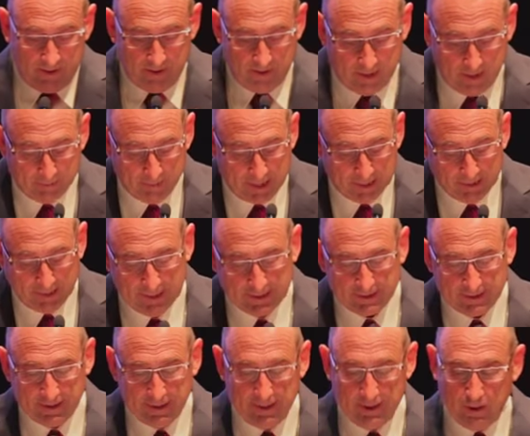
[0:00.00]
In my
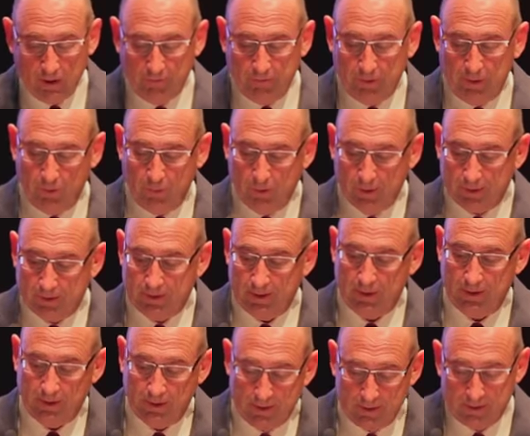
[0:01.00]
lengthy interview with
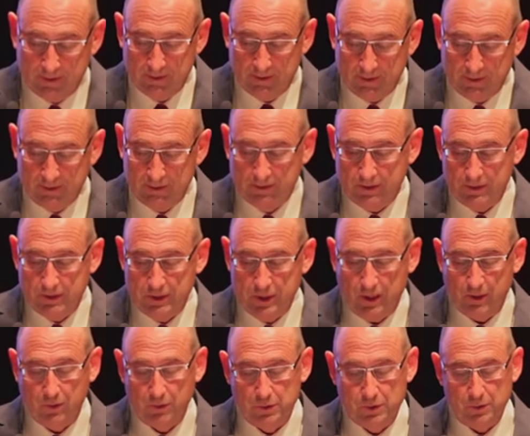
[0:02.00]

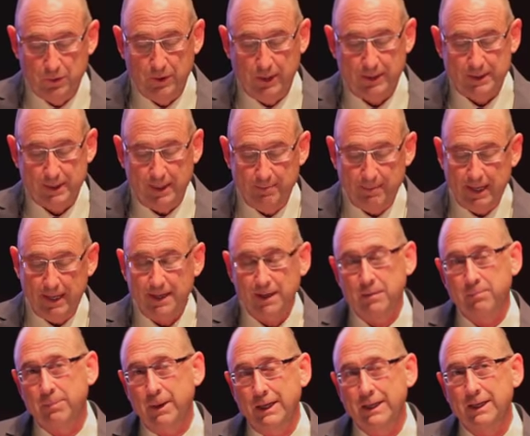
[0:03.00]
General Jouas, he made it
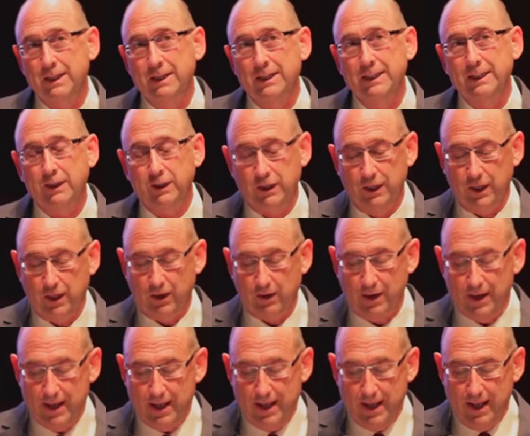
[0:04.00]
abundantly clear
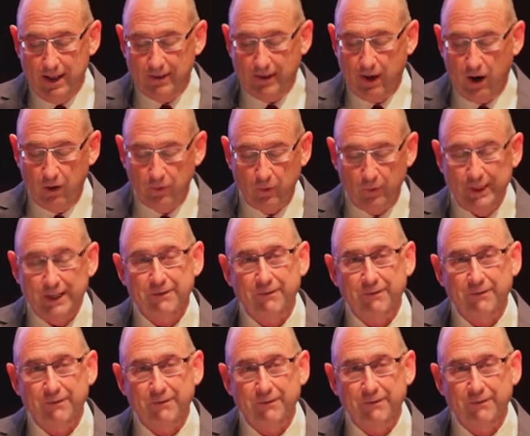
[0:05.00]
that although he